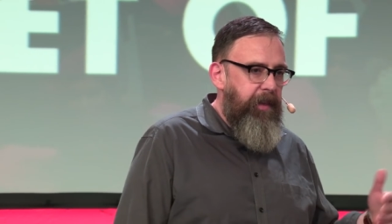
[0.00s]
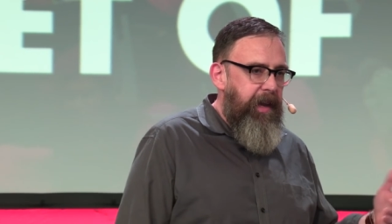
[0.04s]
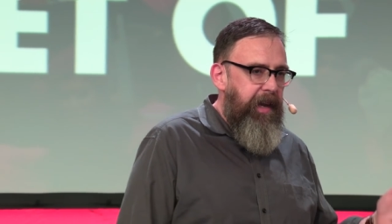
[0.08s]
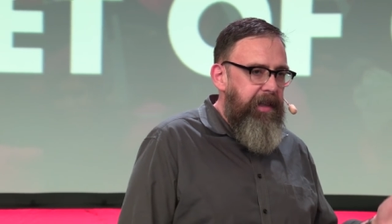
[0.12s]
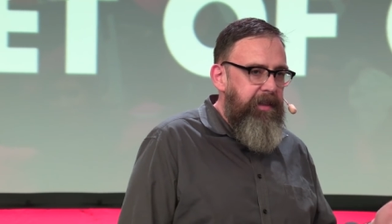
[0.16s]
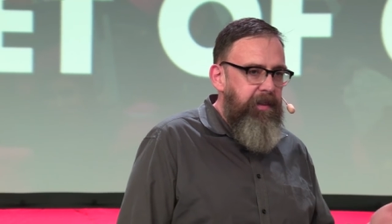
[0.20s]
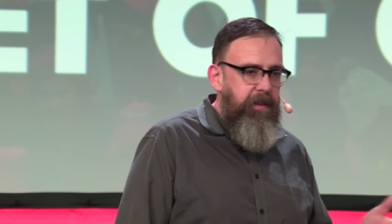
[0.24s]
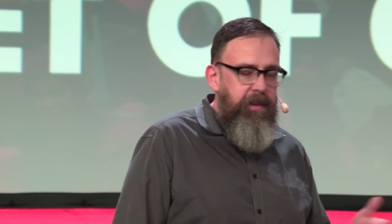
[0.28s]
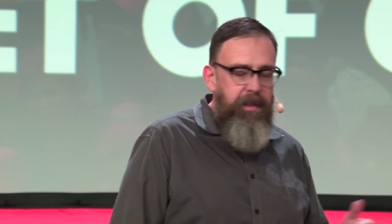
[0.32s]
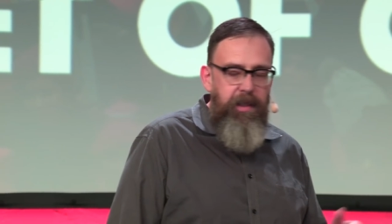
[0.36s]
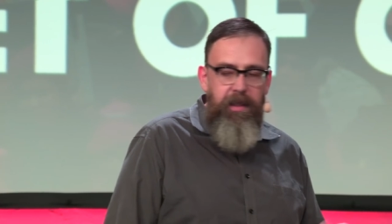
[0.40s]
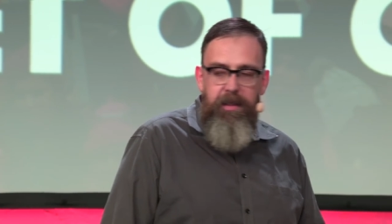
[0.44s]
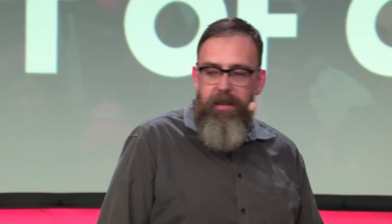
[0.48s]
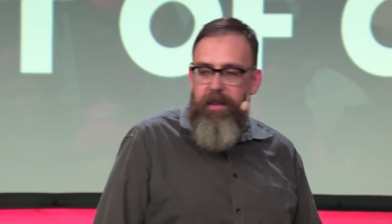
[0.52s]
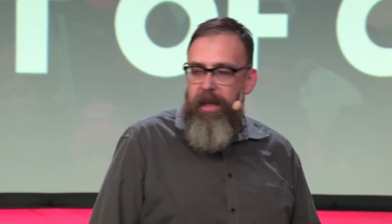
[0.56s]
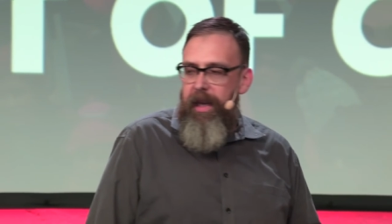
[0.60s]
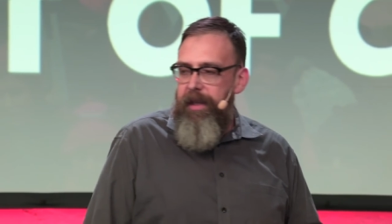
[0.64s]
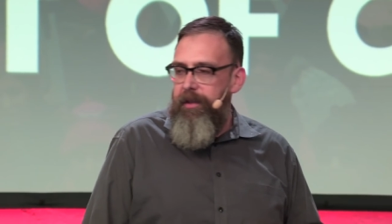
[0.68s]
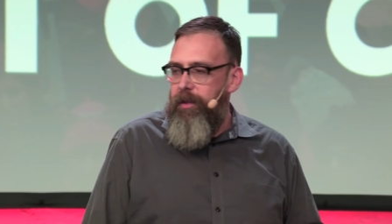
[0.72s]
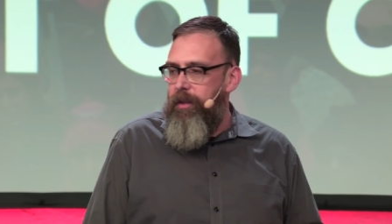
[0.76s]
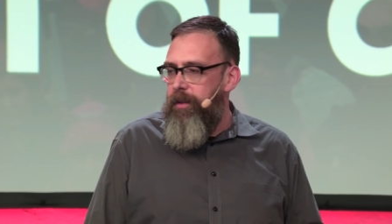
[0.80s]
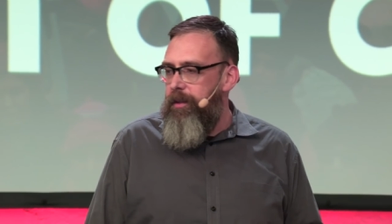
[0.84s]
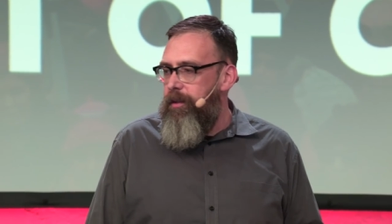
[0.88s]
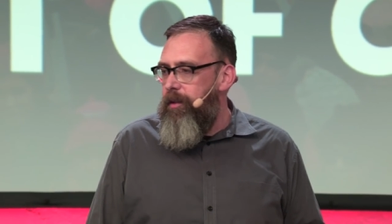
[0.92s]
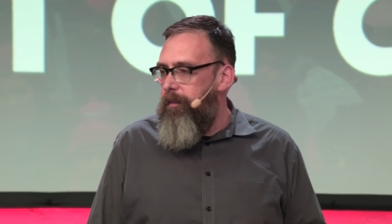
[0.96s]
That's the
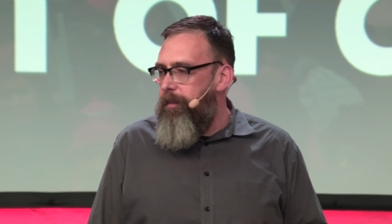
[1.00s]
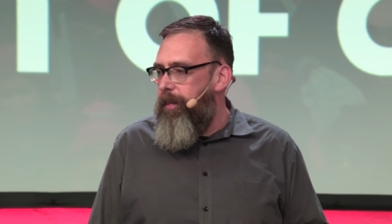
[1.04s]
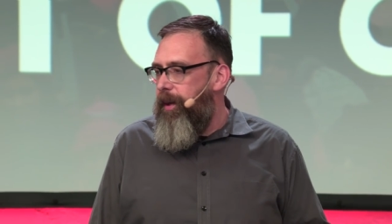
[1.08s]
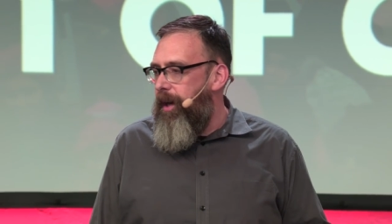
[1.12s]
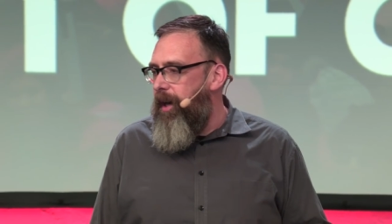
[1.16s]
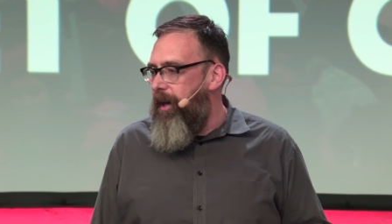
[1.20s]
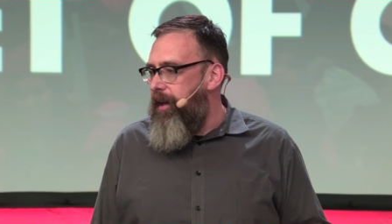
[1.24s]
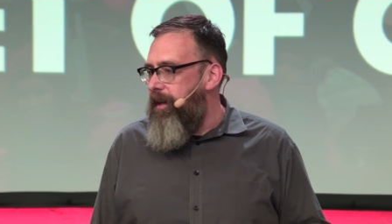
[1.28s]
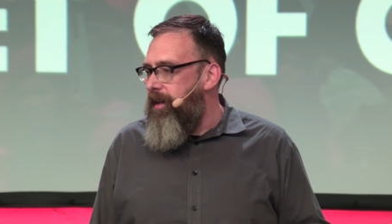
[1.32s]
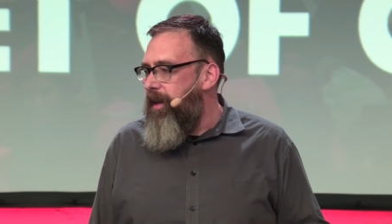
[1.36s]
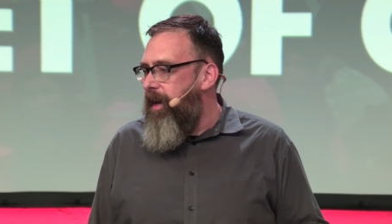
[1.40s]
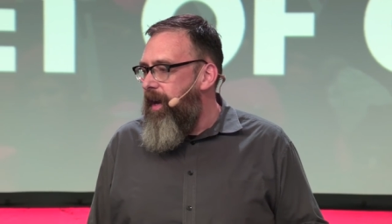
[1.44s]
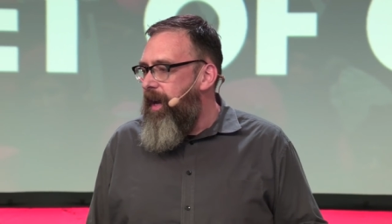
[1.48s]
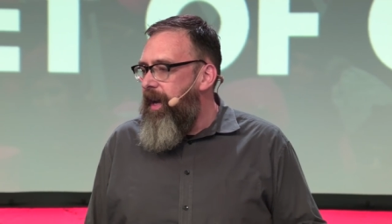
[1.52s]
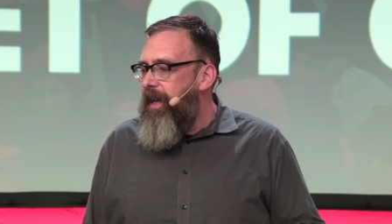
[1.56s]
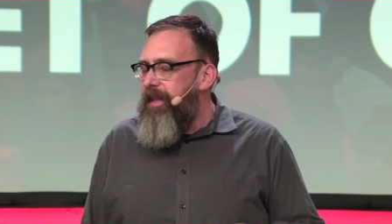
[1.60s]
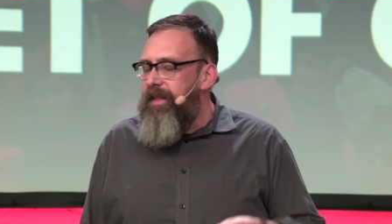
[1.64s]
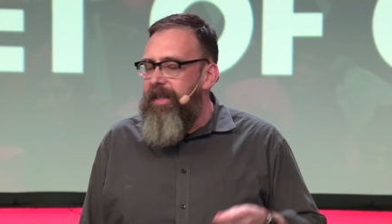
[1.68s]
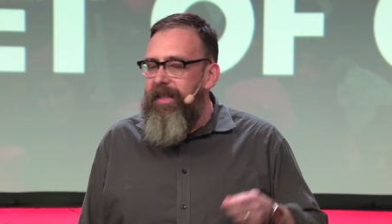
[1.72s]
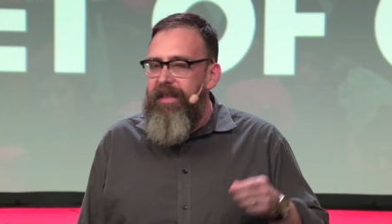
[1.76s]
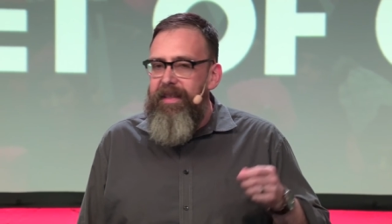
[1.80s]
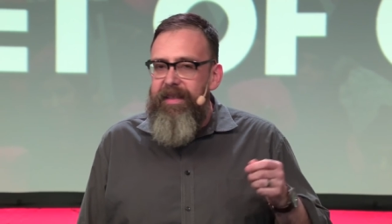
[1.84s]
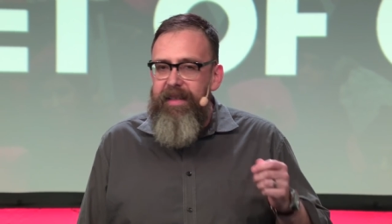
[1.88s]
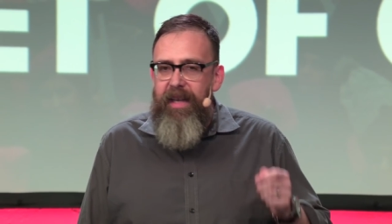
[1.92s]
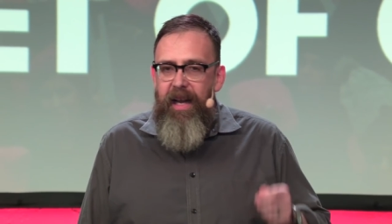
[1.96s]
intentional part.
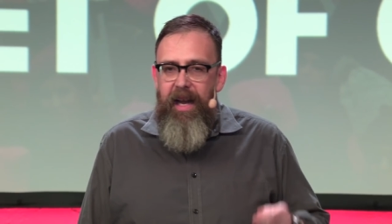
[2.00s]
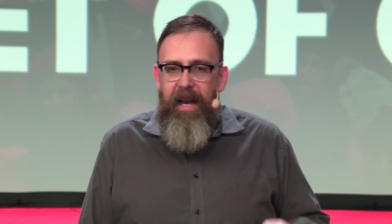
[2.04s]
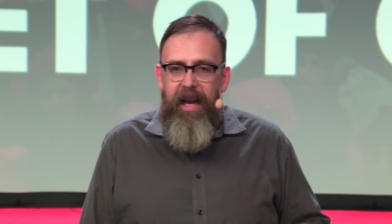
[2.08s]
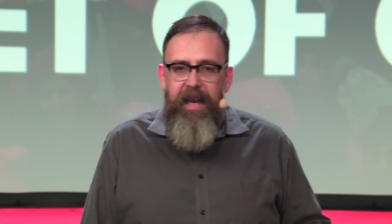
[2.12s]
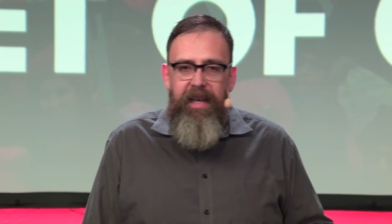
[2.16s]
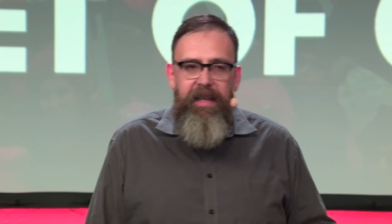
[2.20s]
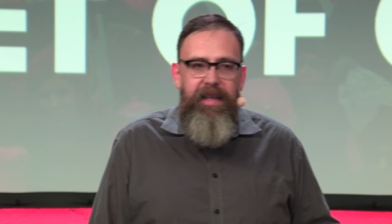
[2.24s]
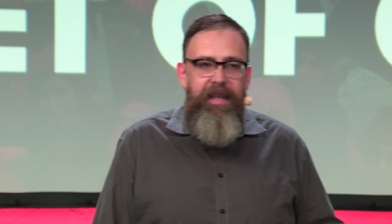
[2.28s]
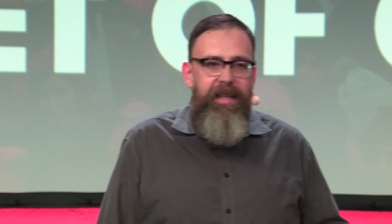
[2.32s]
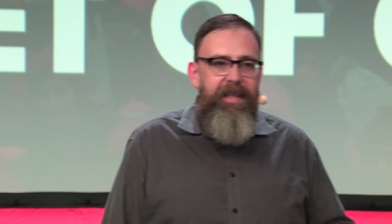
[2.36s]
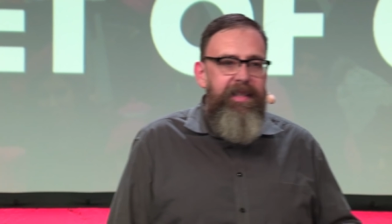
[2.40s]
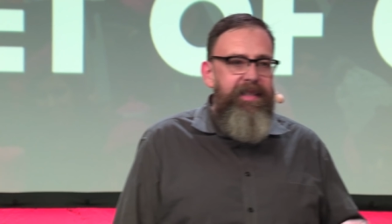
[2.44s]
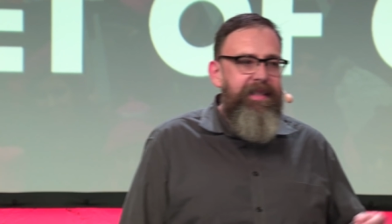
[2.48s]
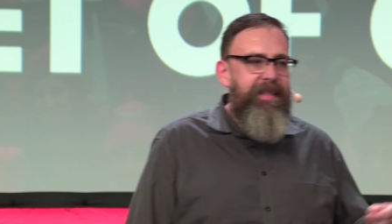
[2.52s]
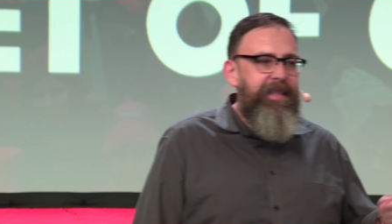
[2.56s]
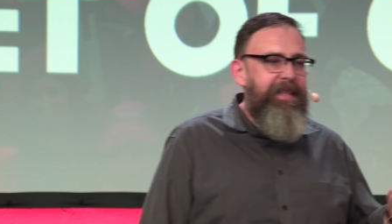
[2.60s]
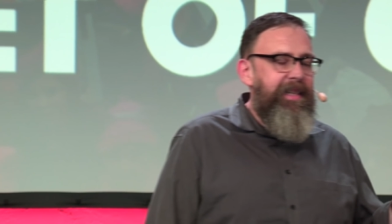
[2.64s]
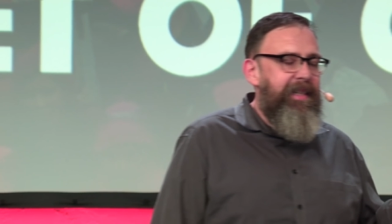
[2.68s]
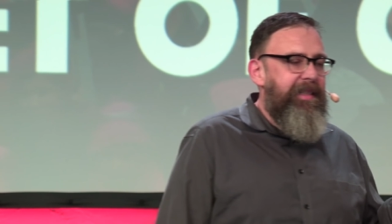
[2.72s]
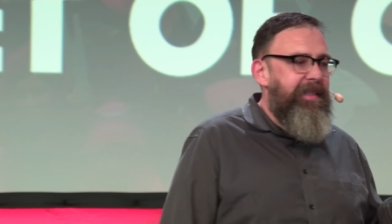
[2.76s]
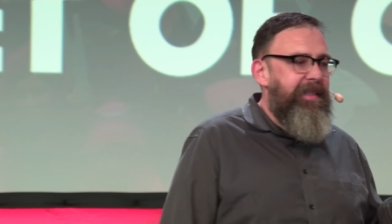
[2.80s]
Design is the